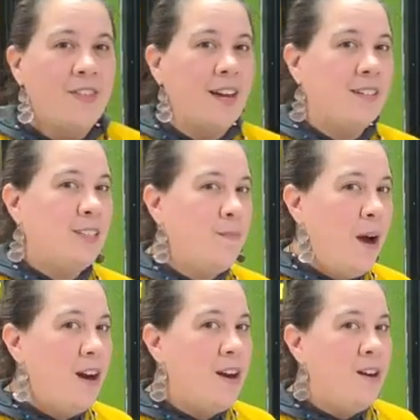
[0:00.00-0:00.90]
That is
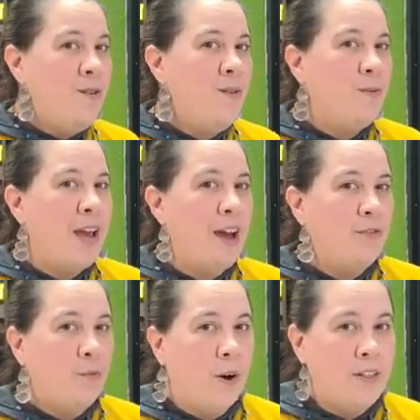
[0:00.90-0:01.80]
tomorrow. We
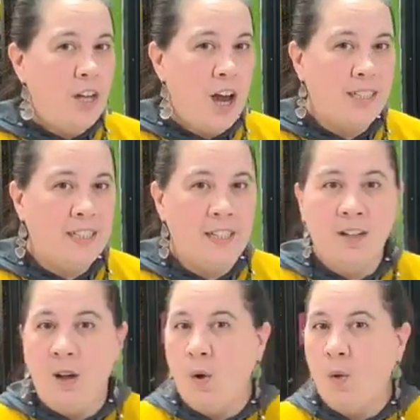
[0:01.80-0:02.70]
have one dog
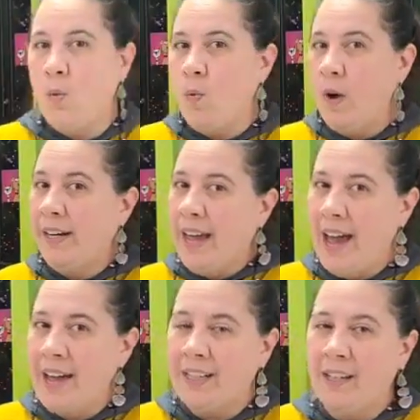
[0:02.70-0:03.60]
deal, one
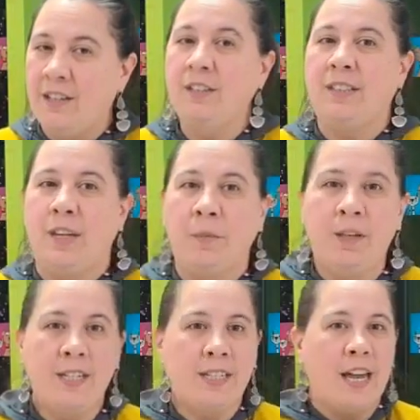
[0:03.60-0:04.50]
cat deal,
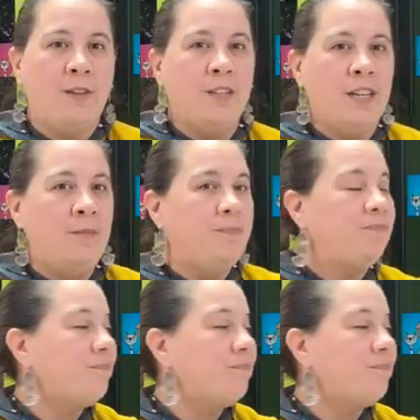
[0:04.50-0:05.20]
deeply discounted.